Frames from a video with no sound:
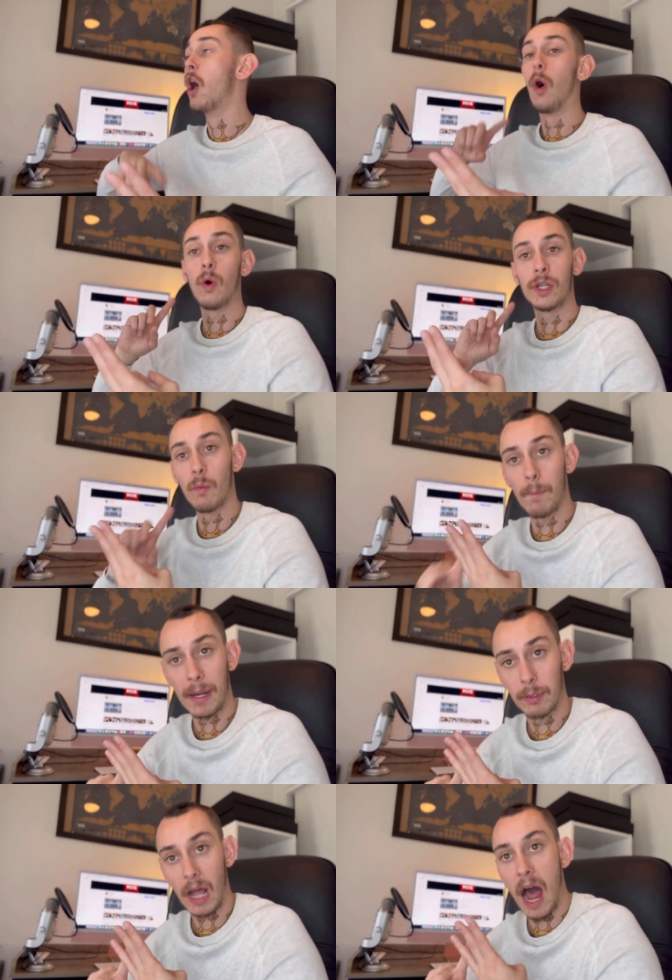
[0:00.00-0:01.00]
or you want
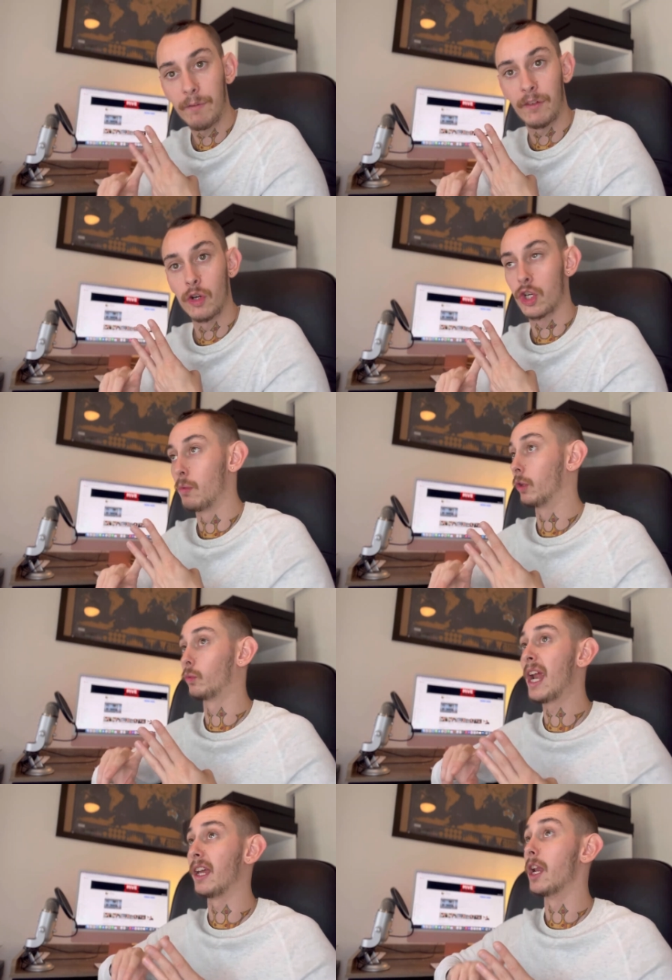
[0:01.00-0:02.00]
people to upvote you on
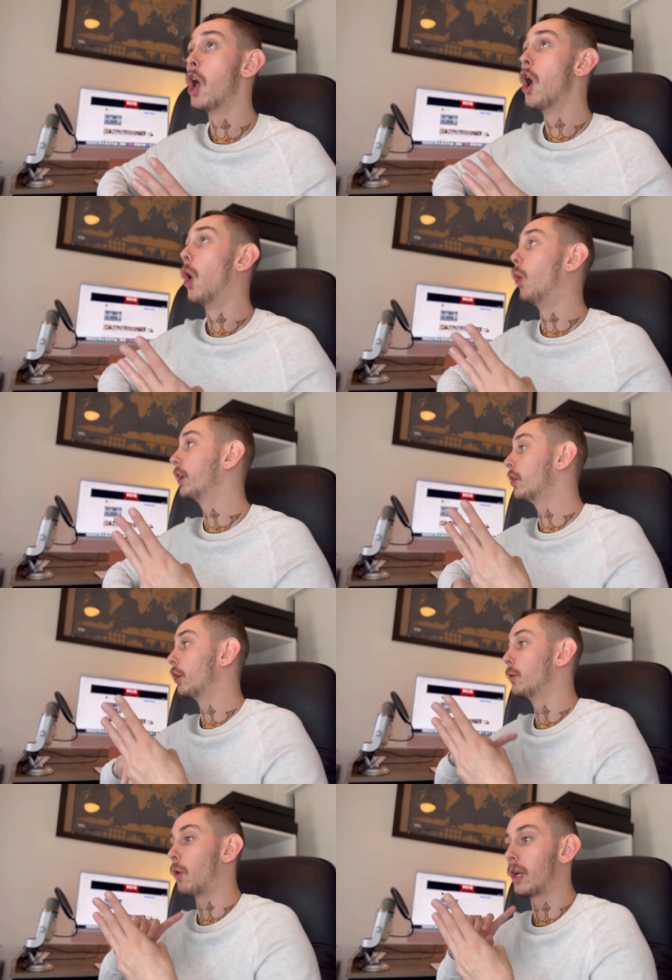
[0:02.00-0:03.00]
Reddit, or
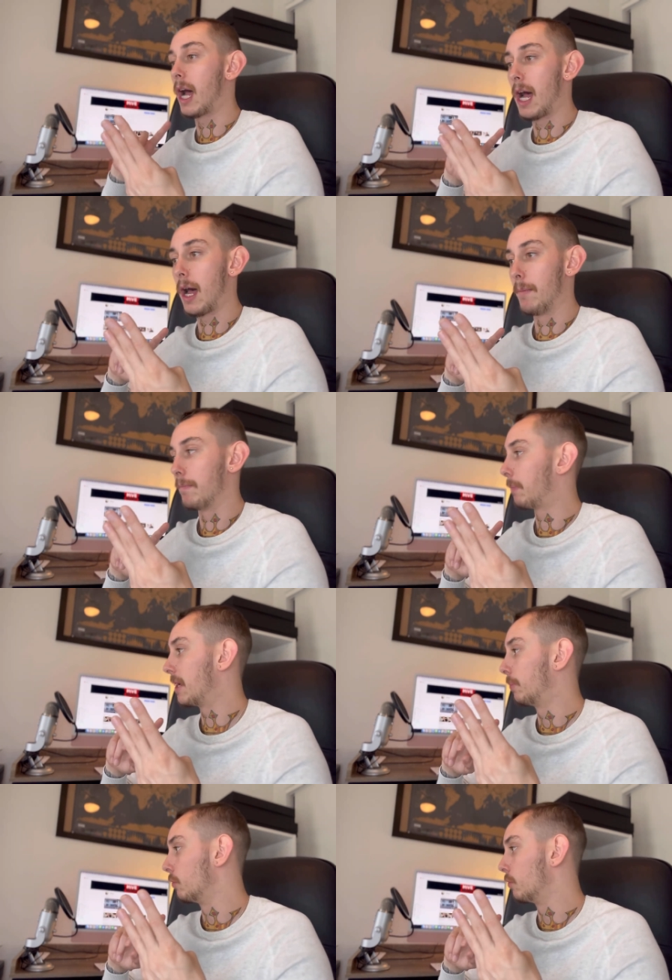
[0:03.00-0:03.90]
you want people